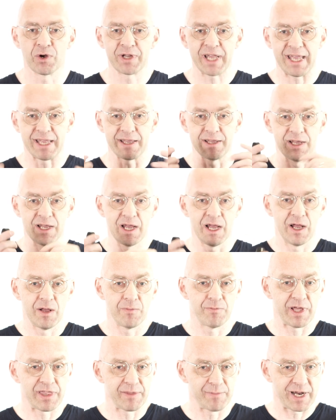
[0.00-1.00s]
Okay,
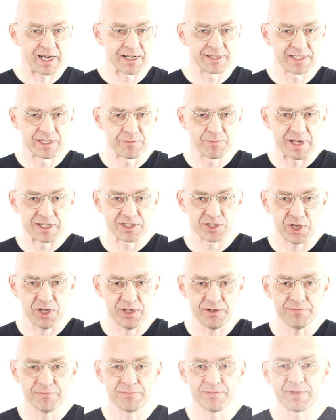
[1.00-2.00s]
mathematical seatbelts
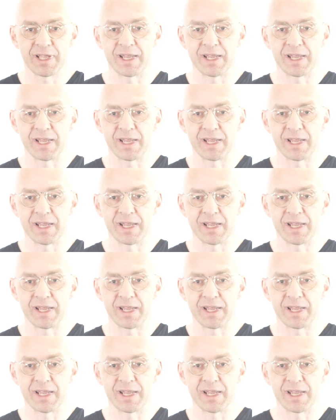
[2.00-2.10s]
on?